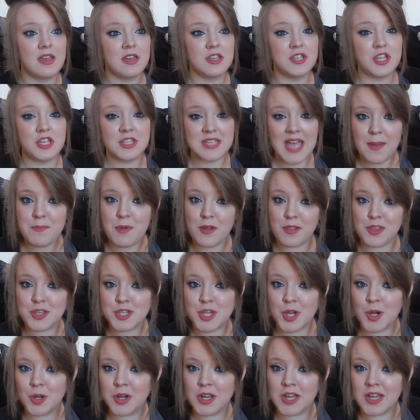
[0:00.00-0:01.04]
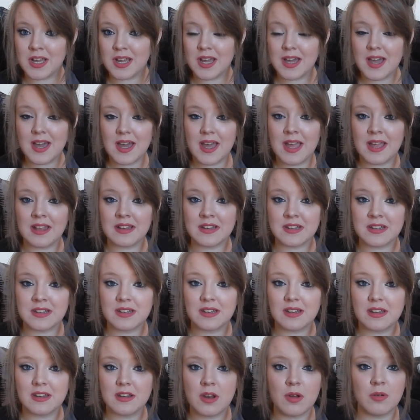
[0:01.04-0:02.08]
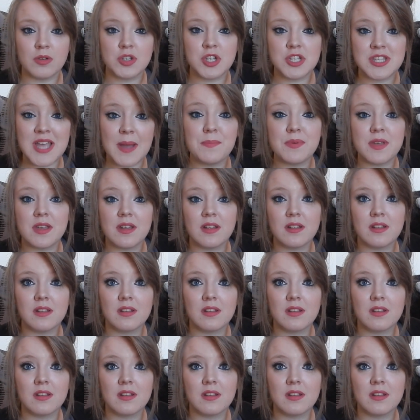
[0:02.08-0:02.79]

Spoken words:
she tapped me on the shoulder, and no, she tapped